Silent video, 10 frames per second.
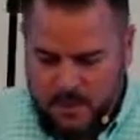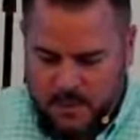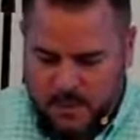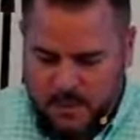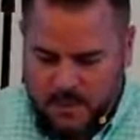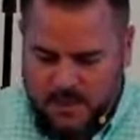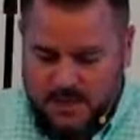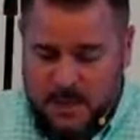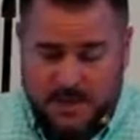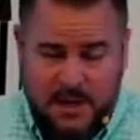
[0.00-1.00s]
There, there's
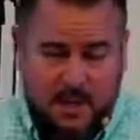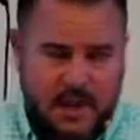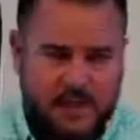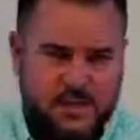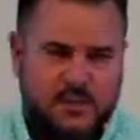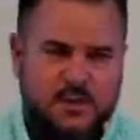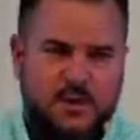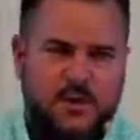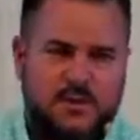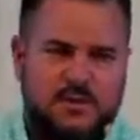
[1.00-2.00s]
something about this
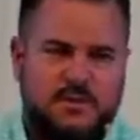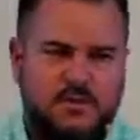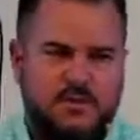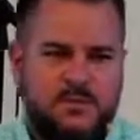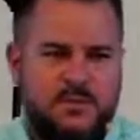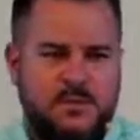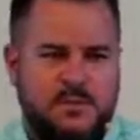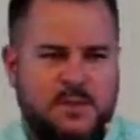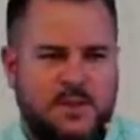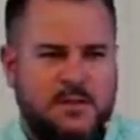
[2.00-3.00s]
story that's truly
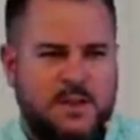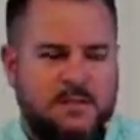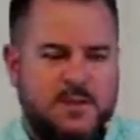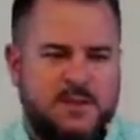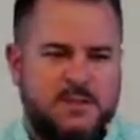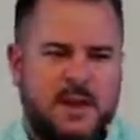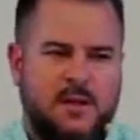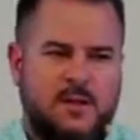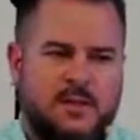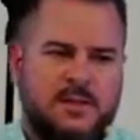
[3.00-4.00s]
significant and missed out
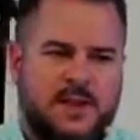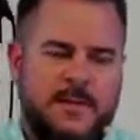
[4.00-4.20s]
on is that,